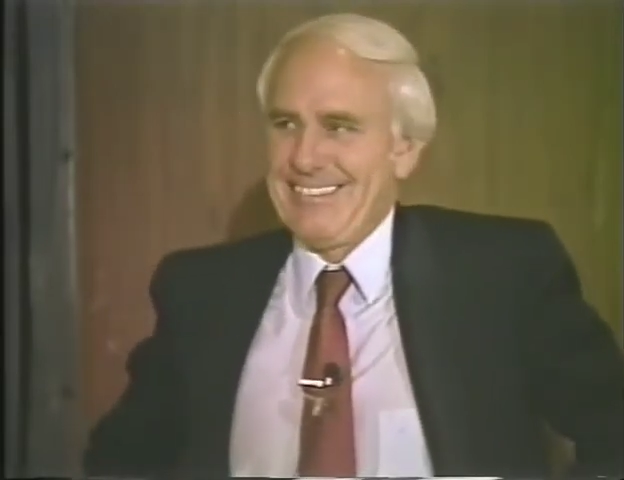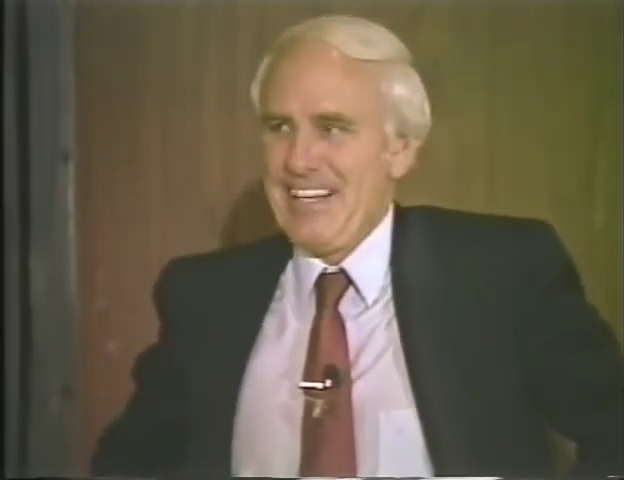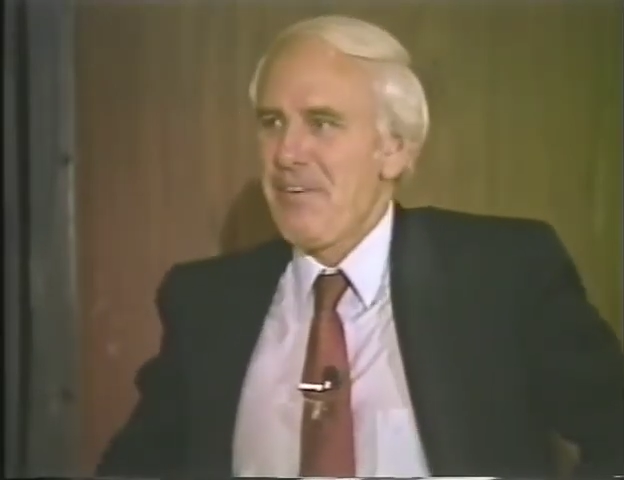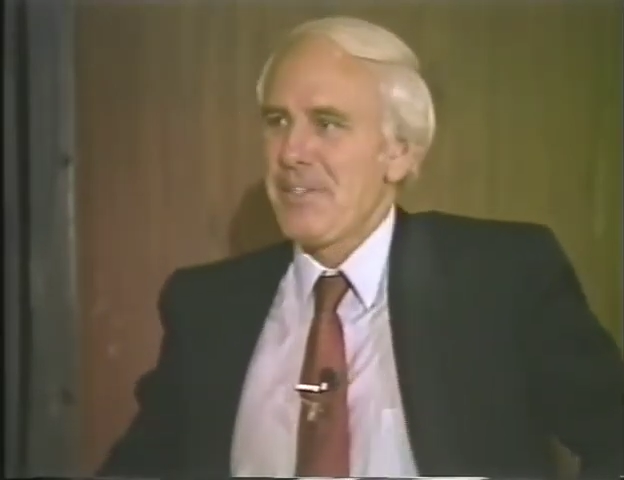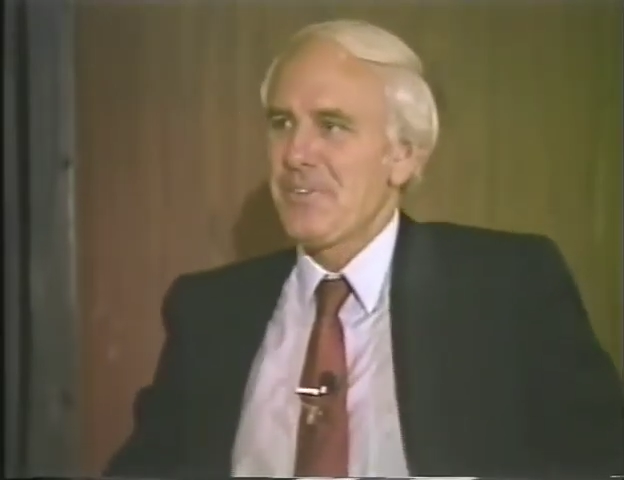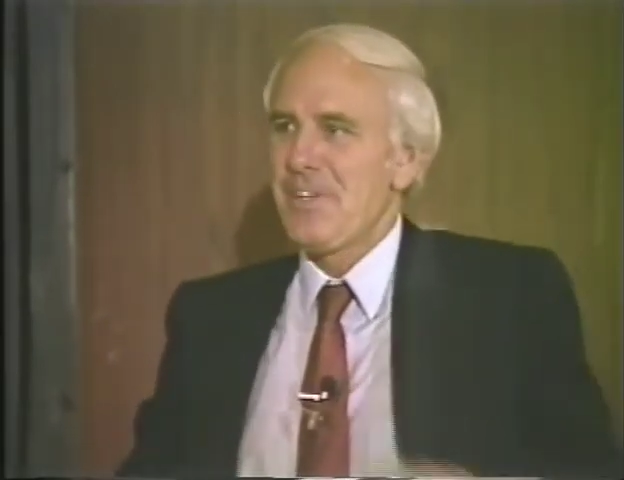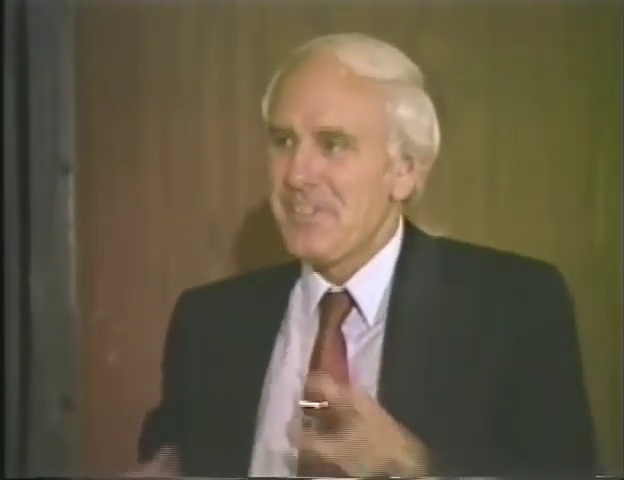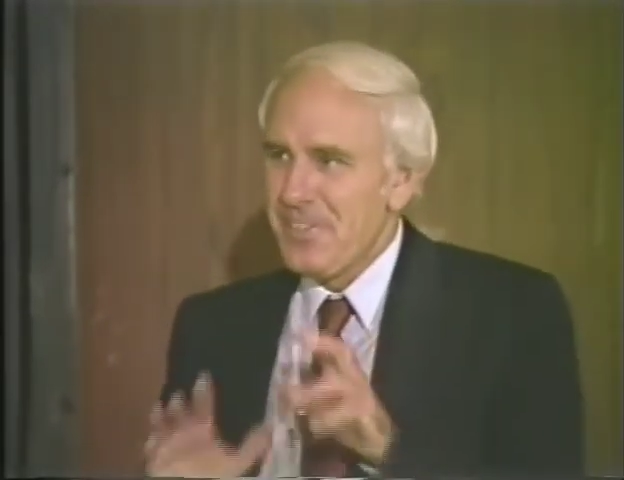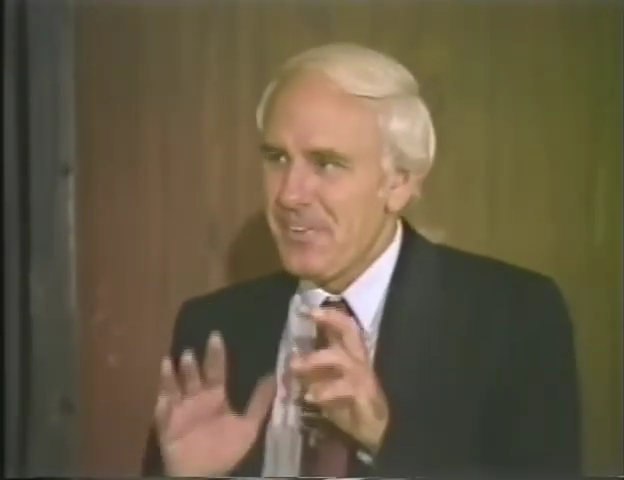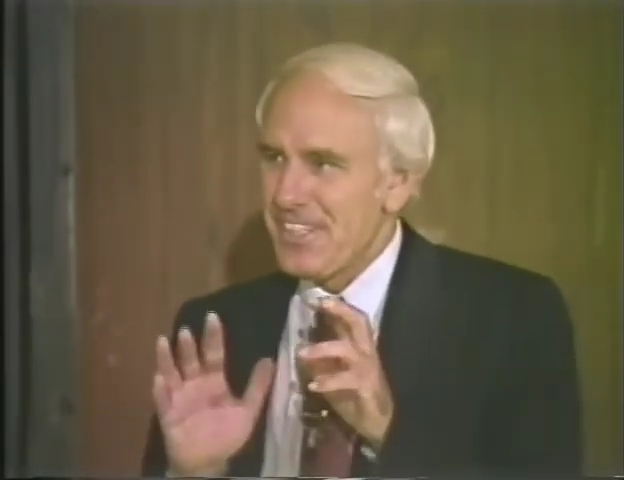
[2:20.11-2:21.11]
Everybody's wanting
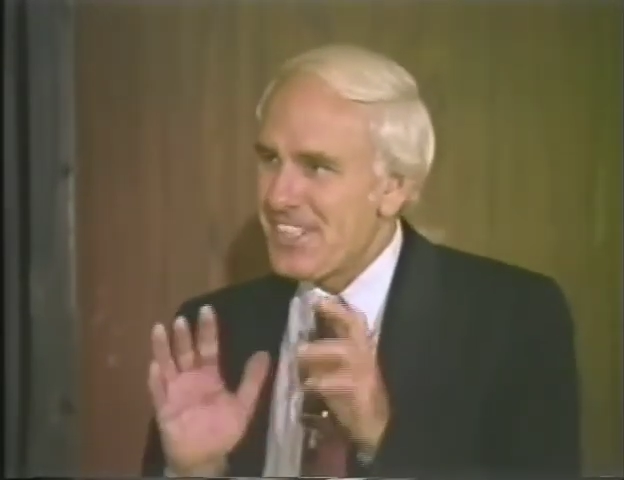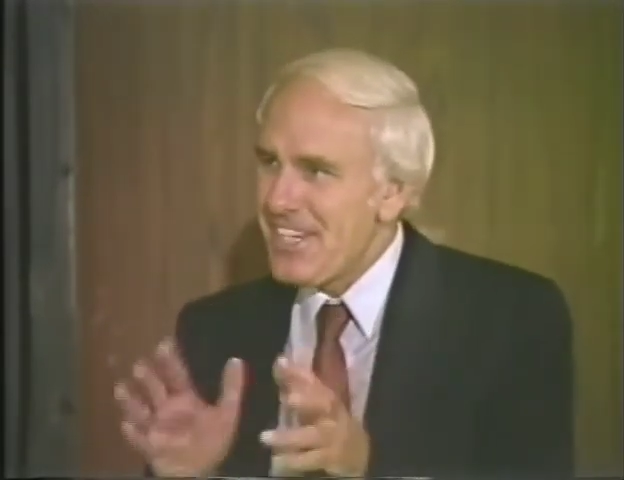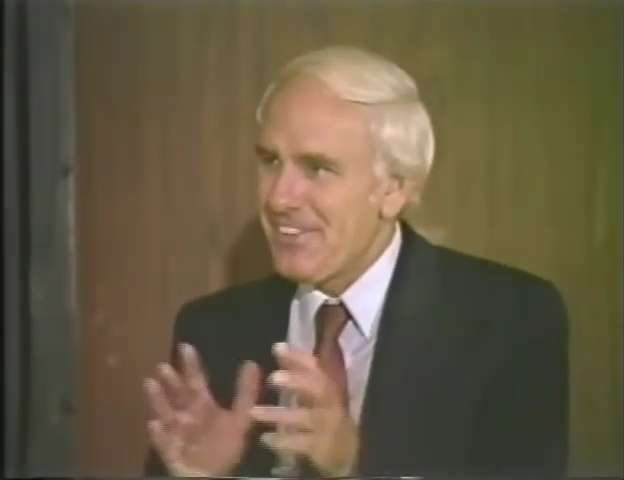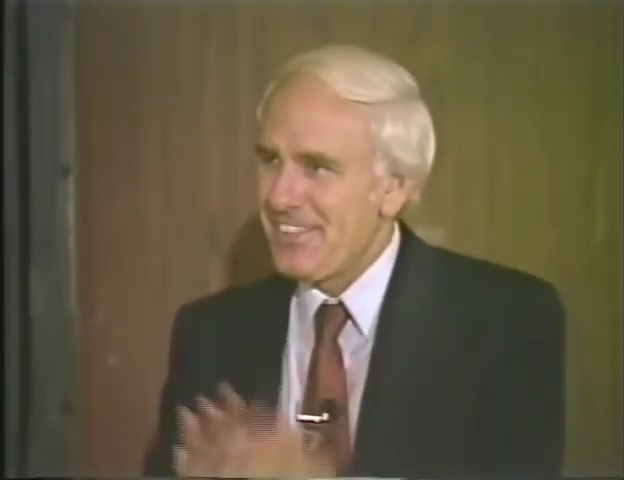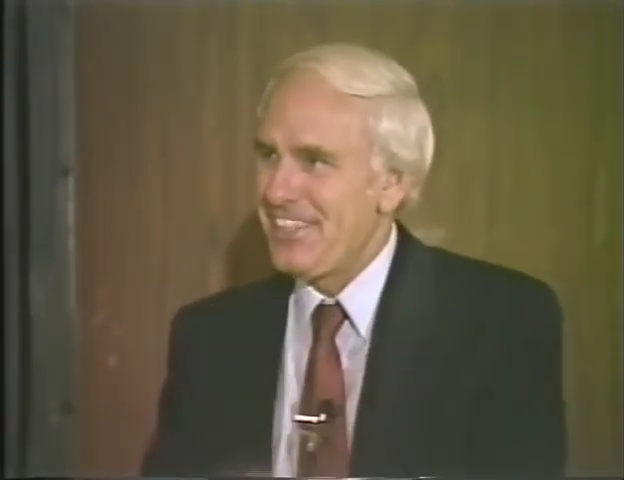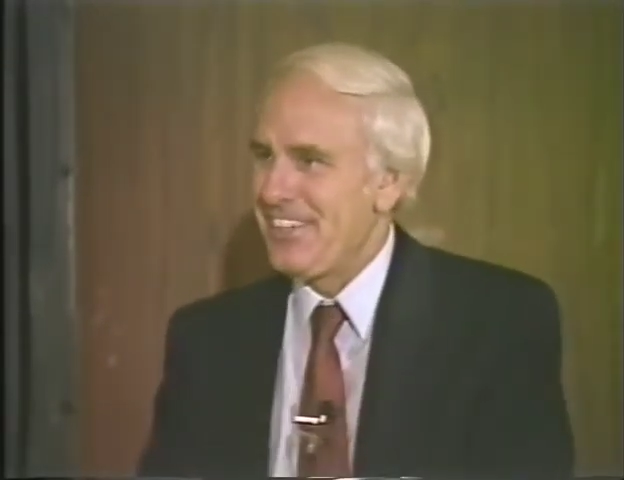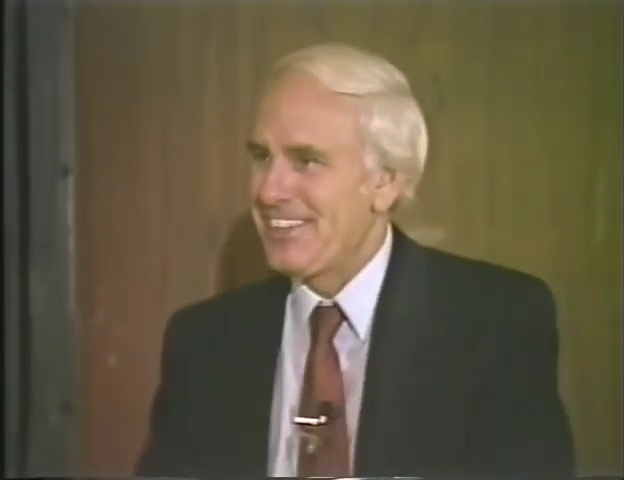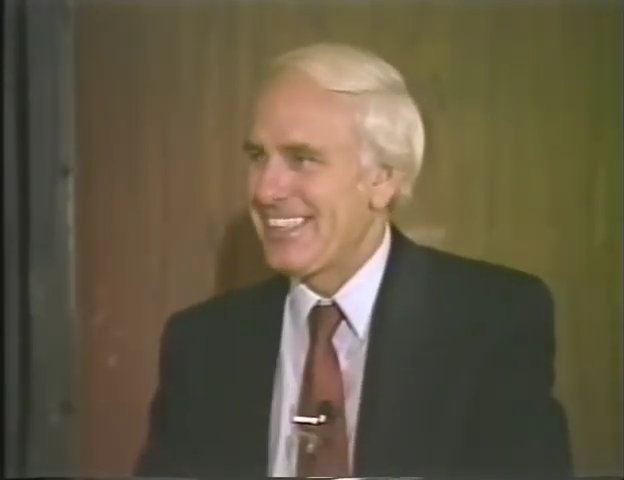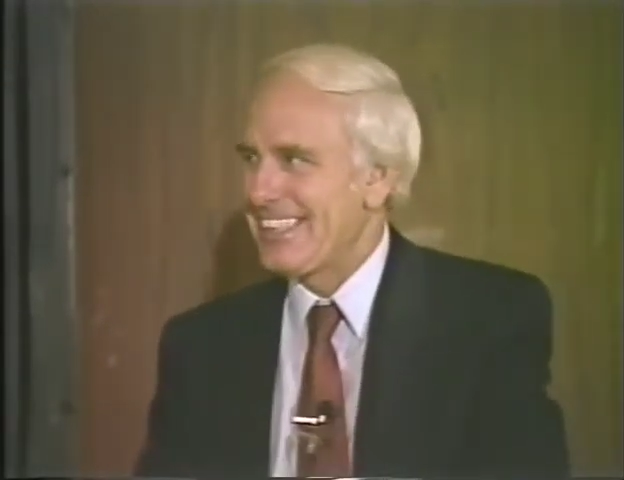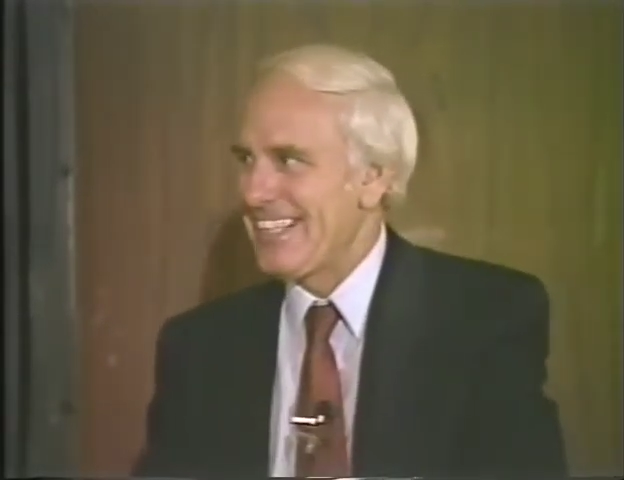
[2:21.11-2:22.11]
to know the secret to your
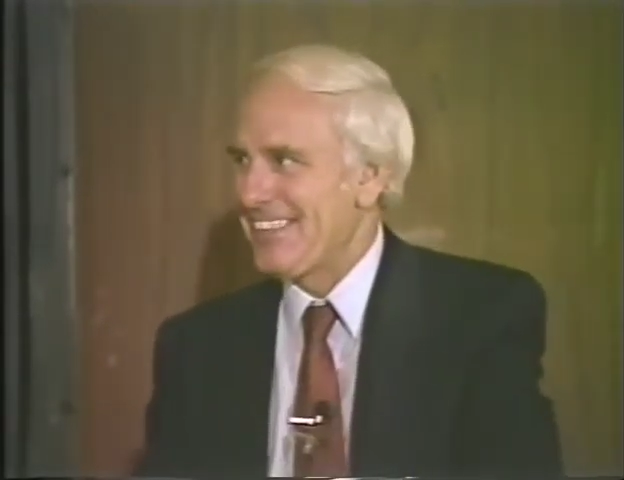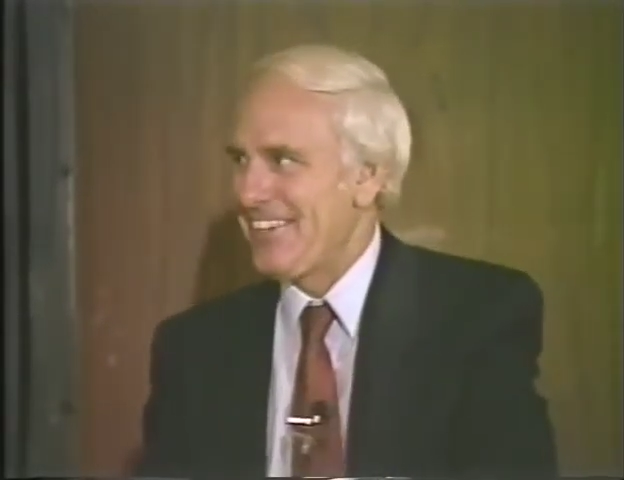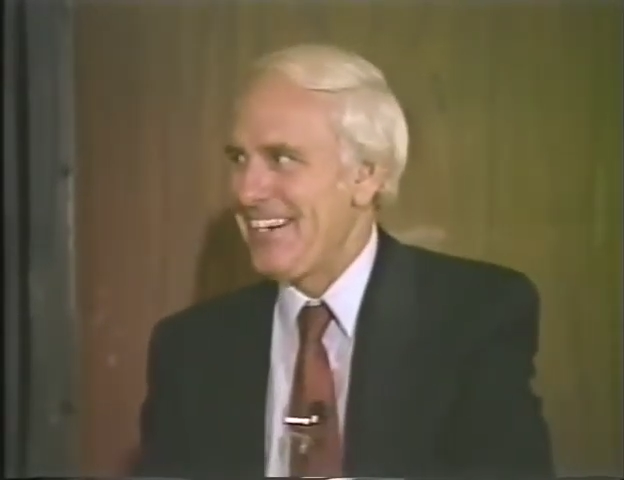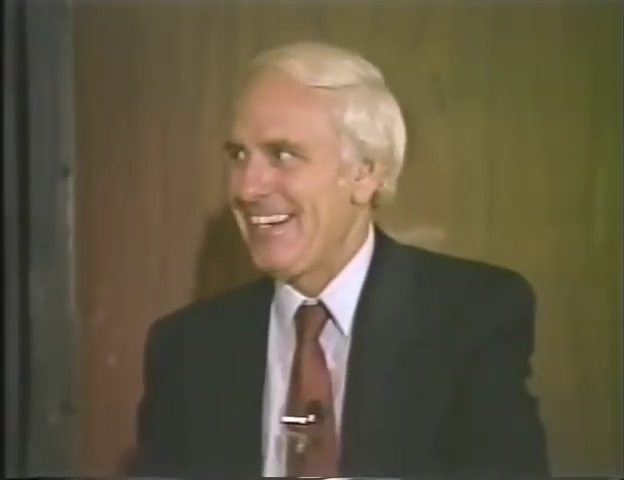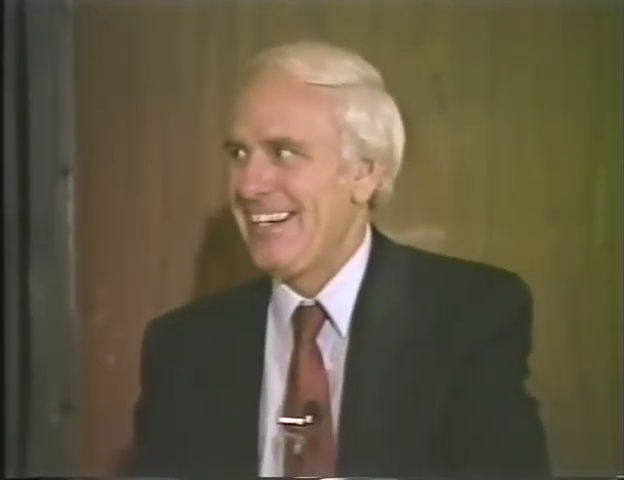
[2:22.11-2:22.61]
success, right?